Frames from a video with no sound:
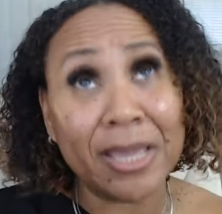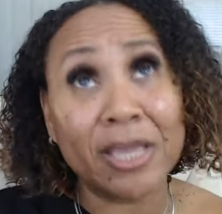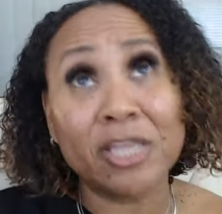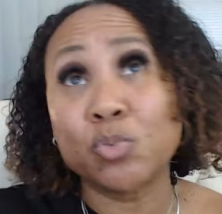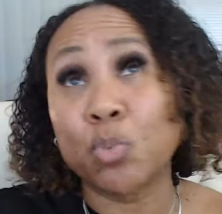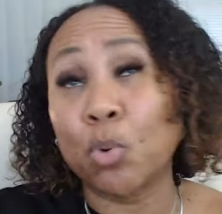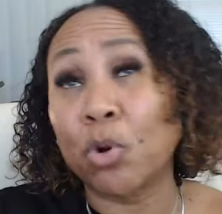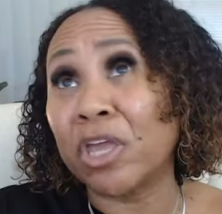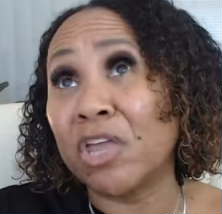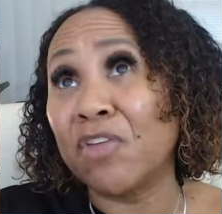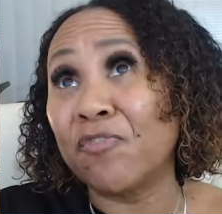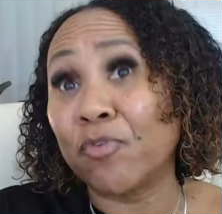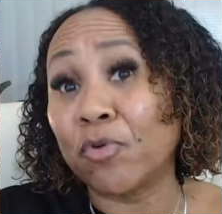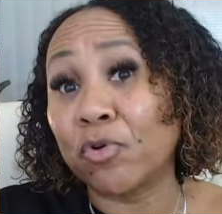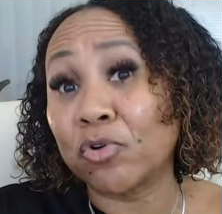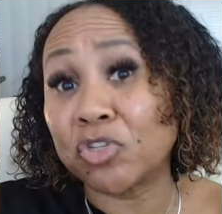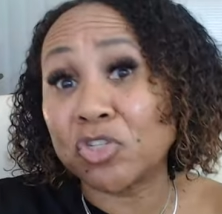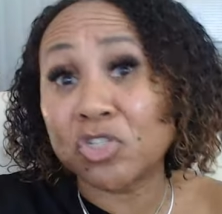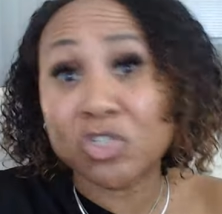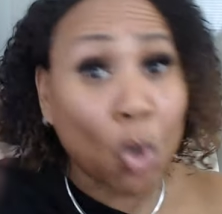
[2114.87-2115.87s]
it's working for
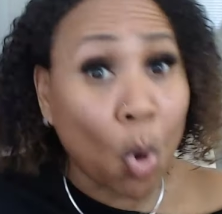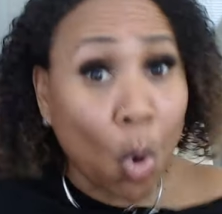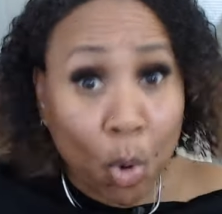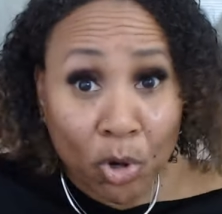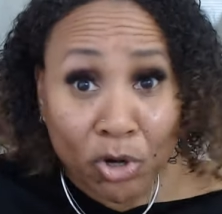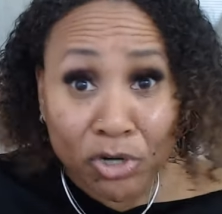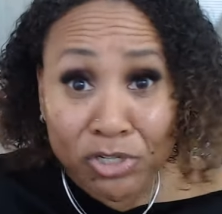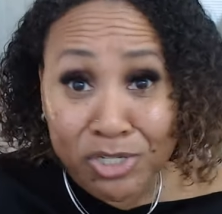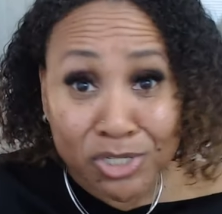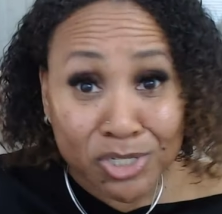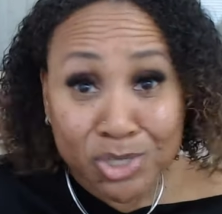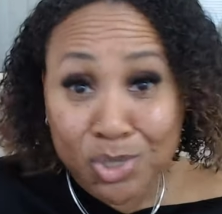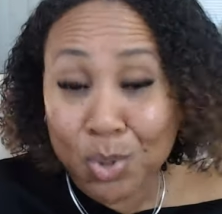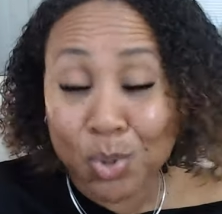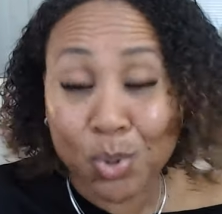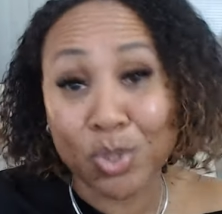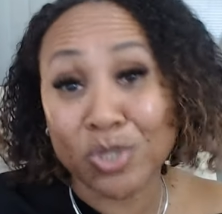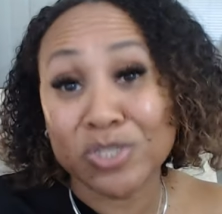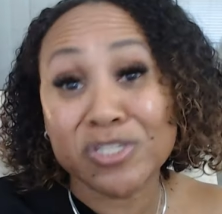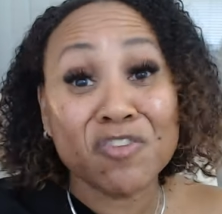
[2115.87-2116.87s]
for scores and
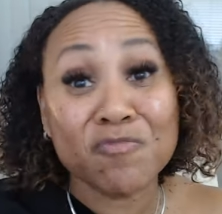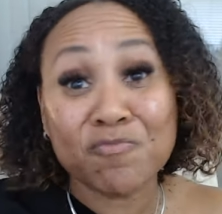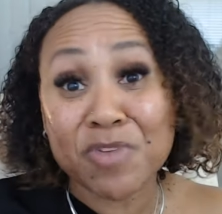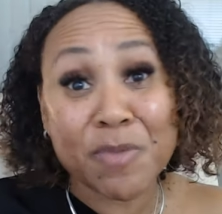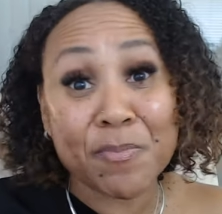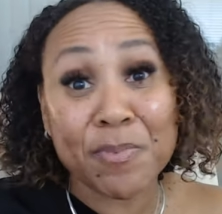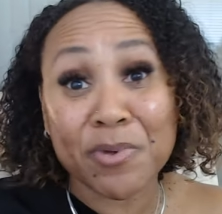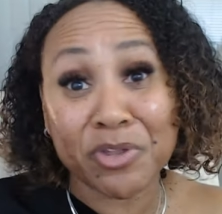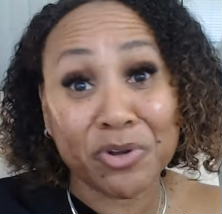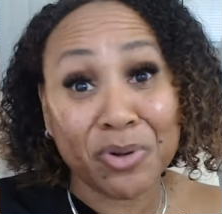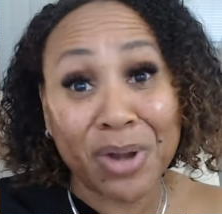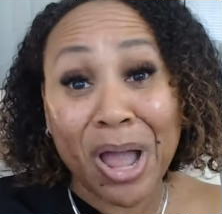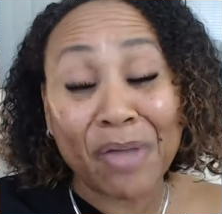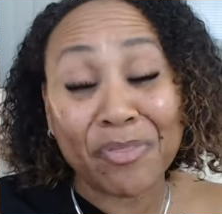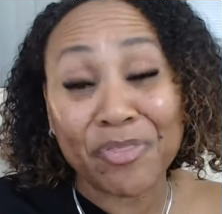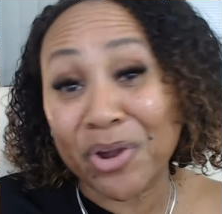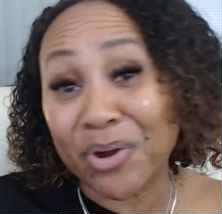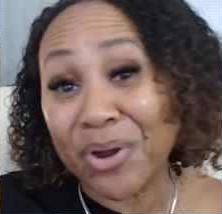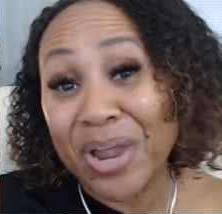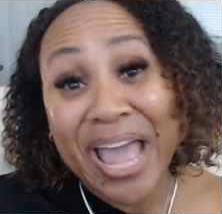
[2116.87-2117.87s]
scores of people that are out
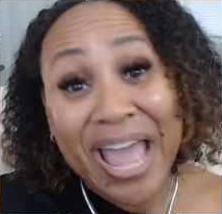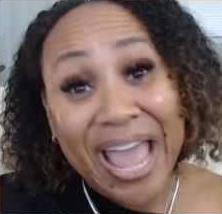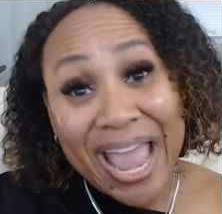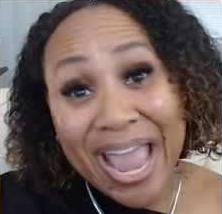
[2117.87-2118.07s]
there,